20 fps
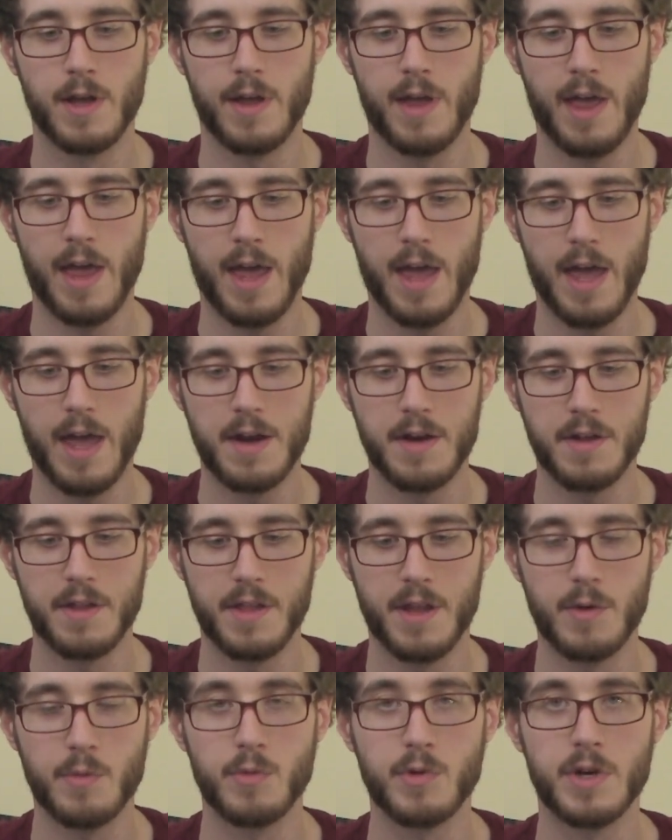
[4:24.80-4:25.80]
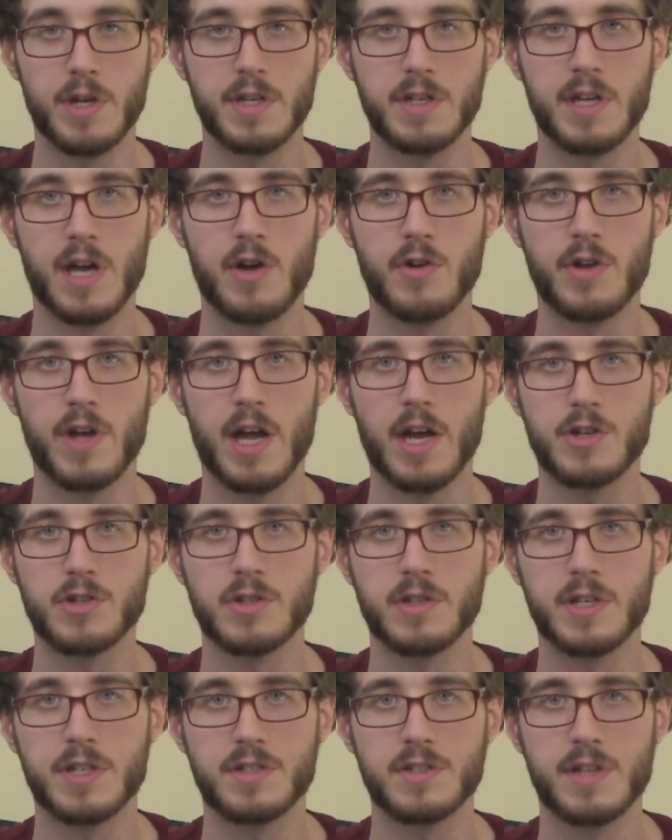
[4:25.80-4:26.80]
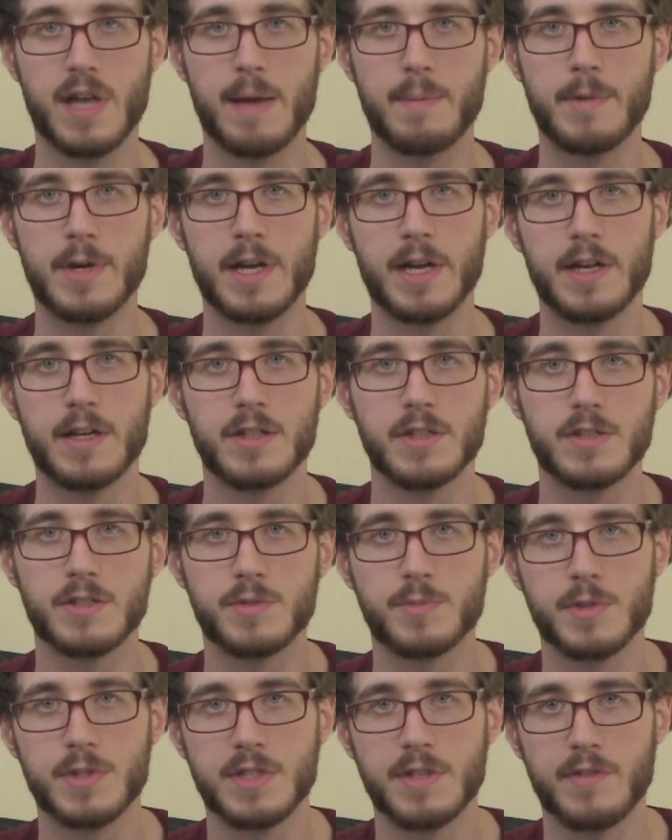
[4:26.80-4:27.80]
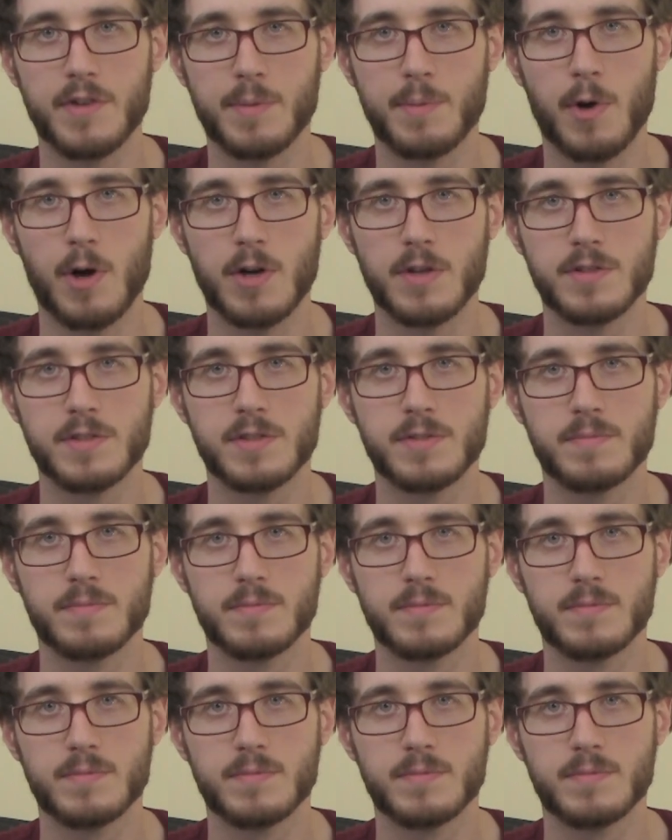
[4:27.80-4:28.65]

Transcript: and then we'll get down to actually examining specific parts.